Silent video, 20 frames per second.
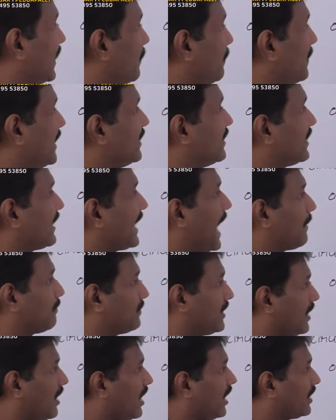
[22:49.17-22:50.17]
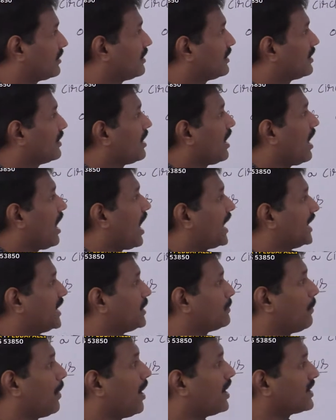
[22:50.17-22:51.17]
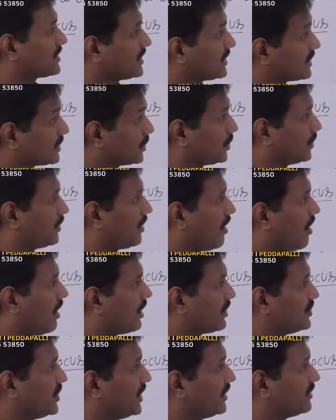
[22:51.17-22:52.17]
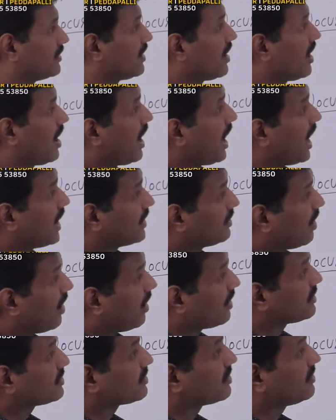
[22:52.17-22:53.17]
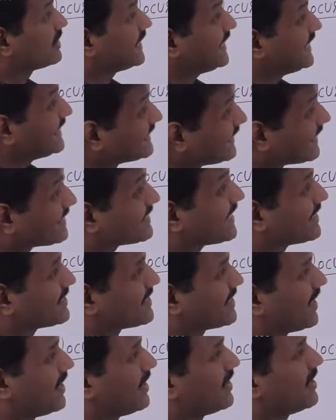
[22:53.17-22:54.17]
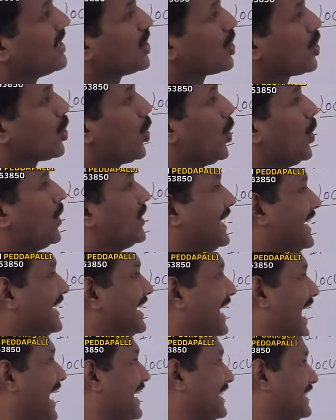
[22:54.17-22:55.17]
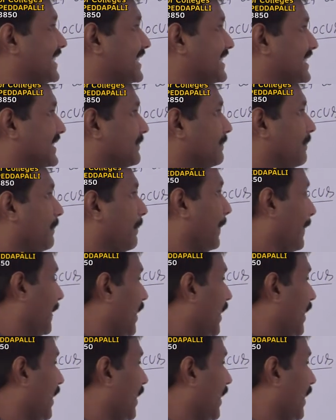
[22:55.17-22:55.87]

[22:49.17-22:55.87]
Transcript: B capital R, and it passes through the origin and also intersects the coordinate axis.